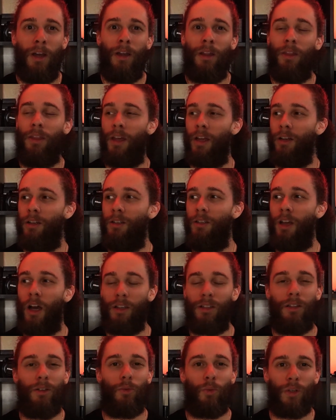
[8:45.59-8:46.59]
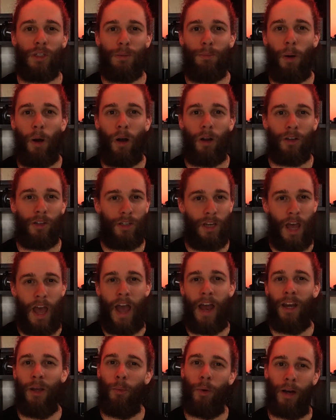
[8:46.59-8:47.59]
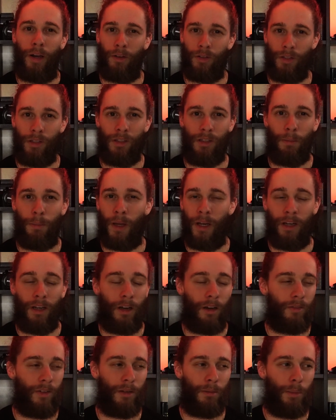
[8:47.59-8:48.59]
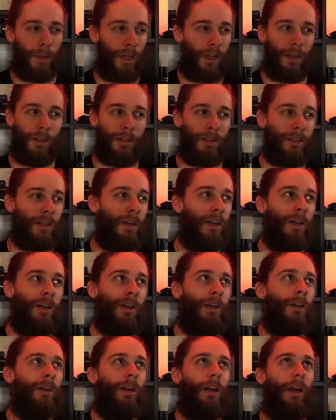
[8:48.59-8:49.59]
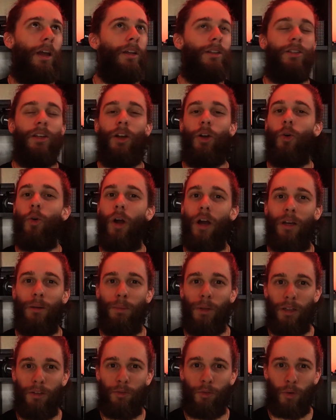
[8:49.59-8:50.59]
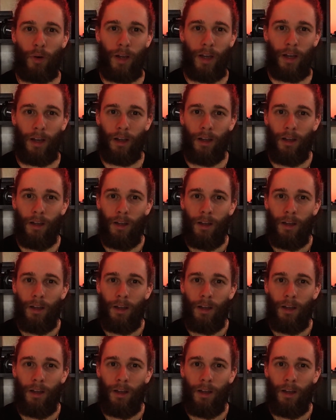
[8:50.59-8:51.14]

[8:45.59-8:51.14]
that doesn't respond to anyone else's opinion of it, because it's incredibly freeing.